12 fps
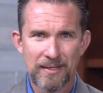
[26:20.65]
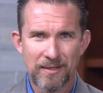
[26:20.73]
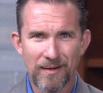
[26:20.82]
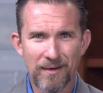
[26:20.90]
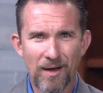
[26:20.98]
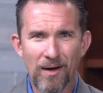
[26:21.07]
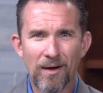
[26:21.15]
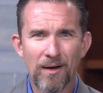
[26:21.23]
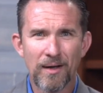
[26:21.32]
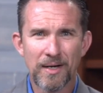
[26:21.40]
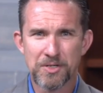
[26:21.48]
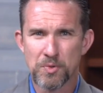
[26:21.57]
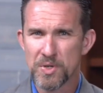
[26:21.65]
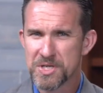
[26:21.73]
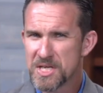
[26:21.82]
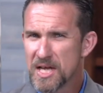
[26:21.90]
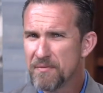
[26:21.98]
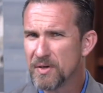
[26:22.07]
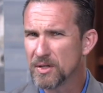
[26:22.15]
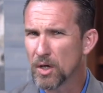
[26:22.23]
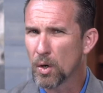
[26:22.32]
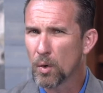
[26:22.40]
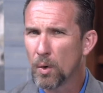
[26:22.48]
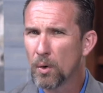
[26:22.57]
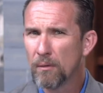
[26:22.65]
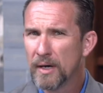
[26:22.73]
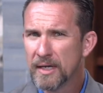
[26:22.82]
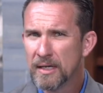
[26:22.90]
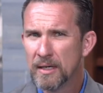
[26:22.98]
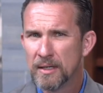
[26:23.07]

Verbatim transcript: that God is receiving the glory,